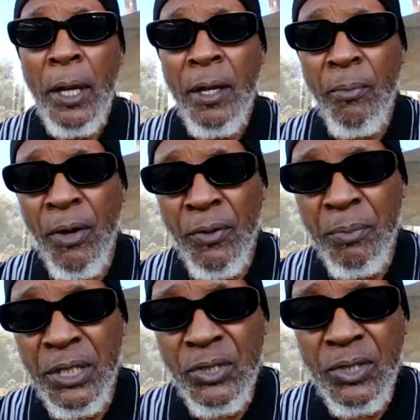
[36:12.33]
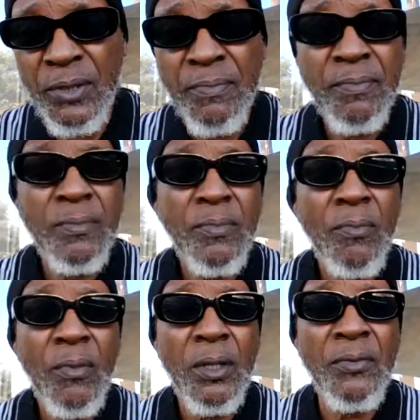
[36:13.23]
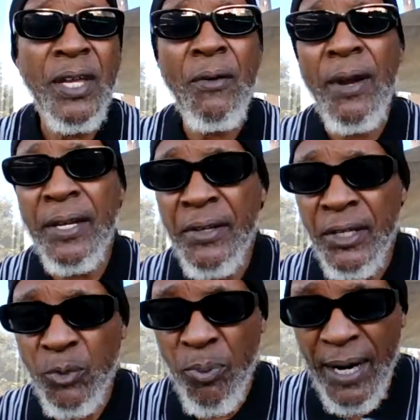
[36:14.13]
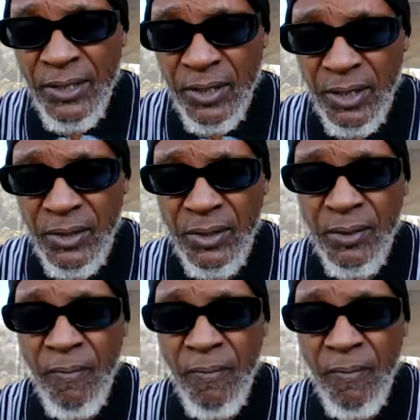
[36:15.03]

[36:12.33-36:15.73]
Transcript: And Brother Meech, that right there is priceless.